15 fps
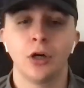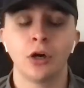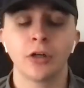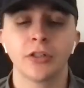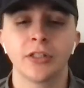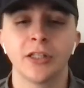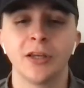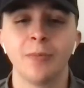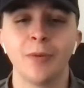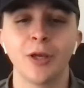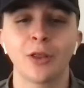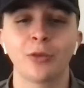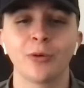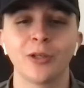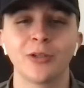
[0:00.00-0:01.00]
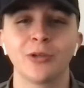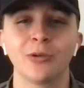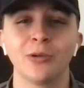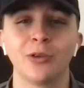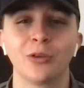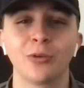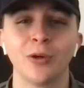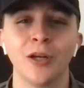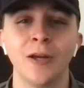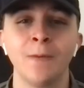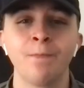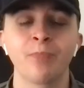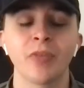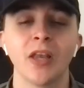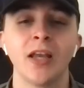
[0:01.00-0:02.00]
RCMB323.
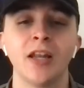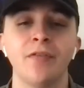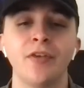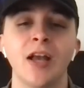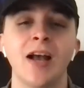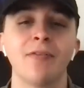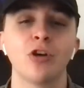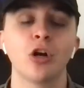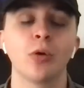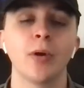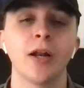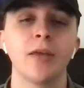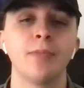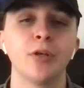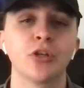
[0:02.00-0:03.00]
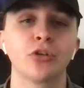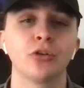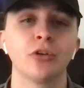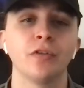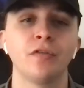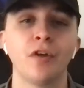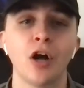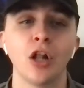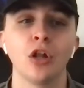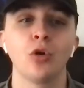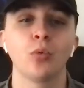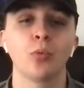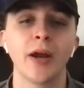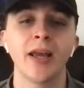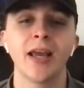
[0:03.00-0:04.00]
And if you haven't already, be sure to
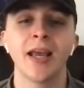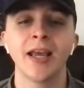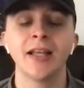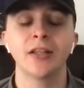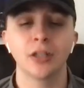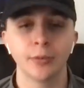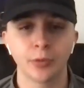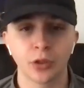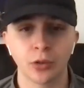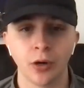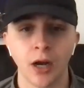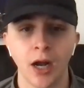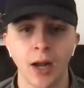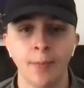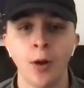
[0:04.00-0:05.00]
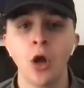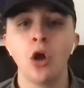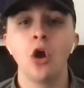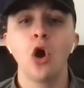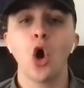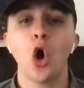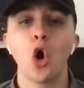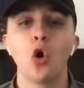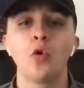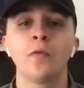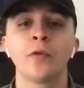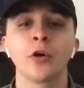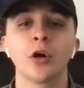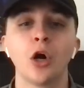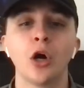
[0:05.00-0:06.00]
follow, rate, and subscribe
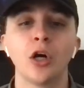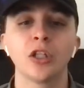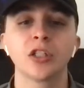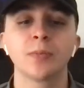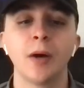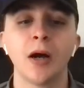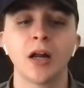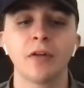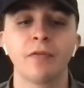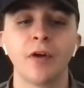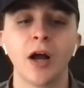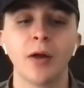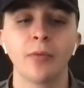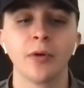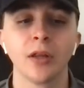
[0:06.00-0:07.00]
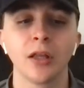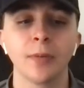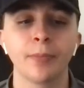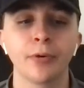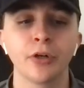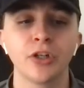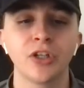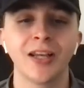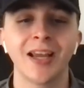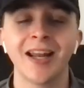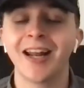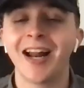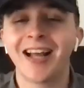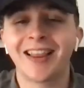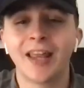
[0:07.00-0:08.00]
over on Spotify. Really appreciate
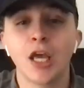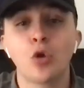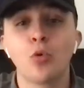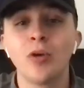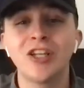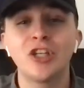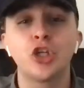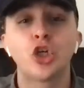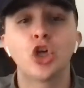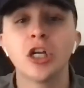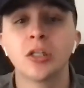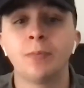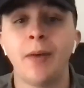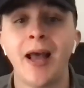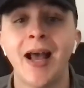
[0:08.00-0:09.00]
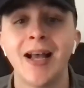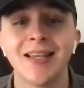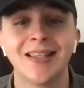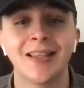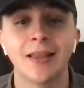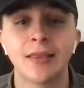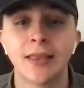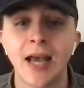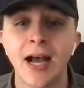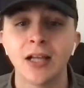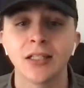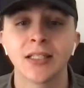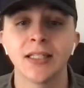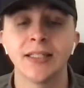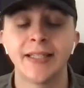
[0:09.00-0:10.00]
it. I think we just passed the
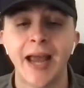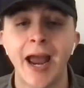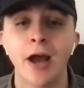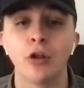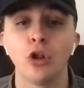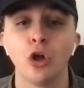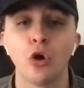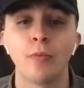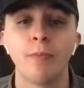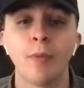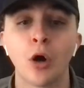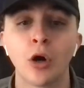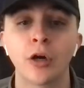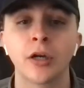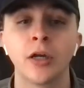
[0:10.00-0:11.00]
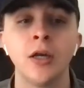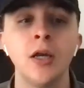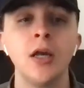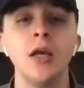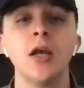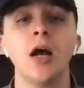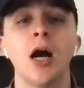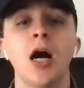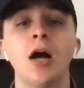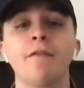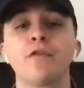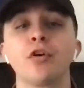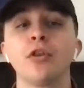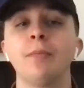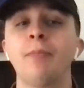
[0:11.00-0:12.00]
1,000 download mark
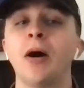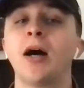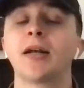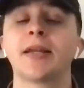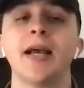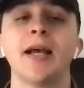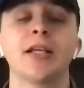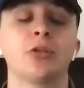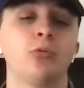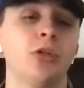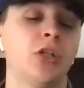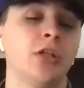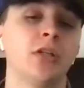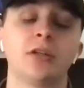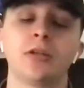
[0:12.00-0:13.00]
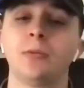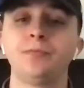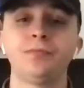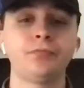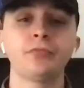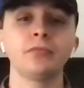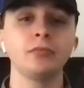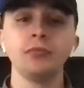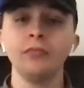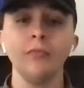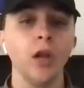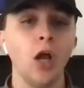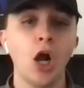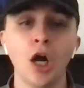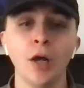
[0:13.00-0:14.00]
for the podcast, which is
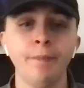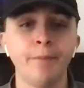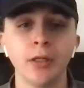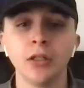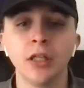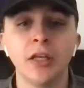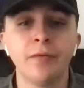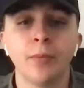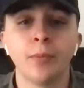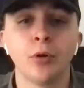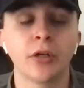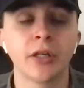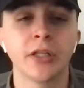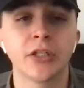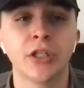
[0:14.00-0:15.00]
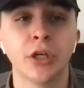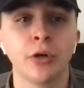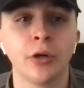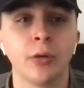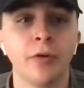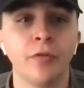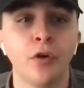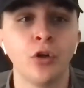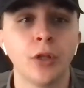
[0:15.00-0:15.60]
unbelievable considering we've